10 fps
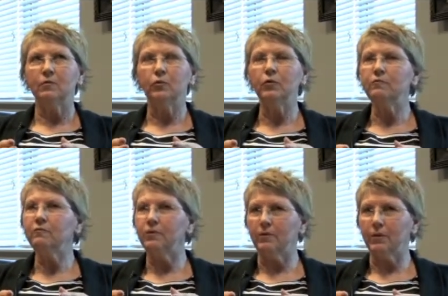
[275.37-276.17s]

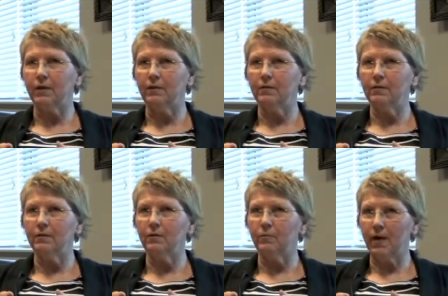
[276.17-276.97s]
Wound fluid
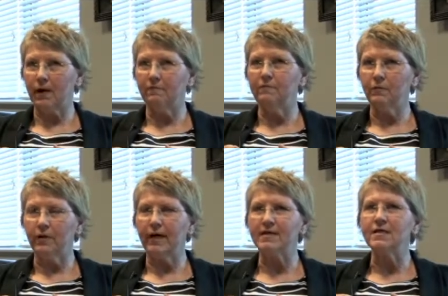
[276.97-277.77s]
or body
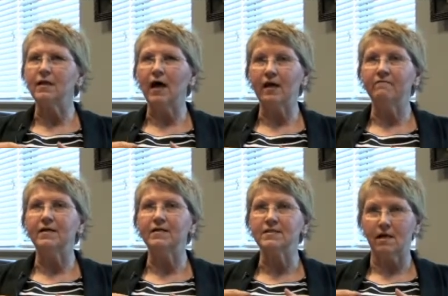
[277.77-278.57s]
fluid has a lot of
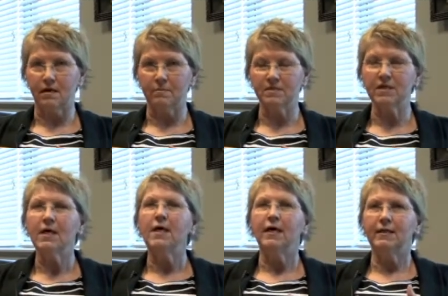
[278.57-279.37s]
enzymes,
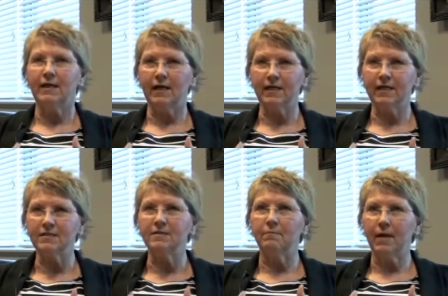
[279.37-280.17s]
and that
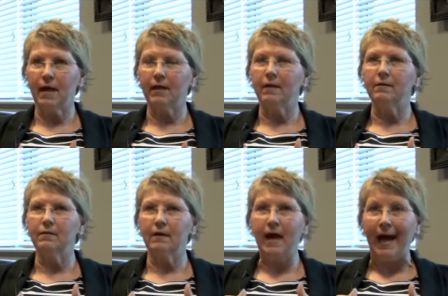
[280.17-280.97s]

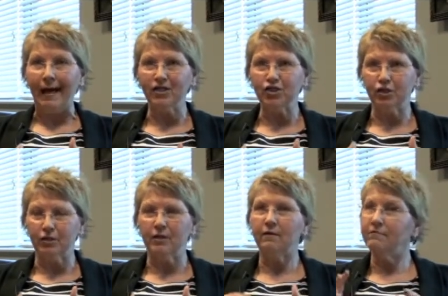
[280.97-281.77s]
enzymatic
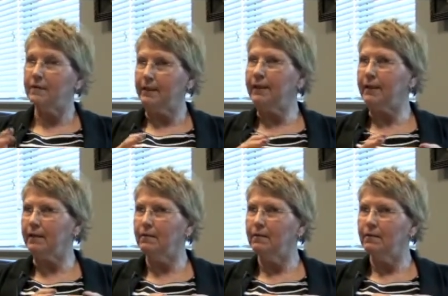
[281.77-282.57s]
action of
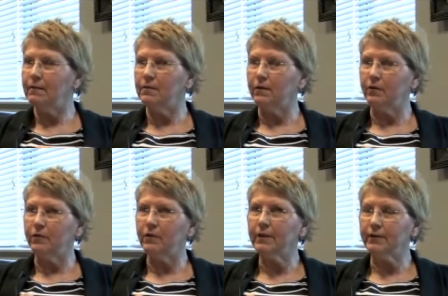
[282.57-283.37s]
cleaning, you
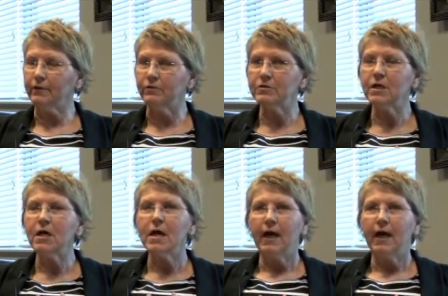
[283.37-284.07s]
know, they're cleaners,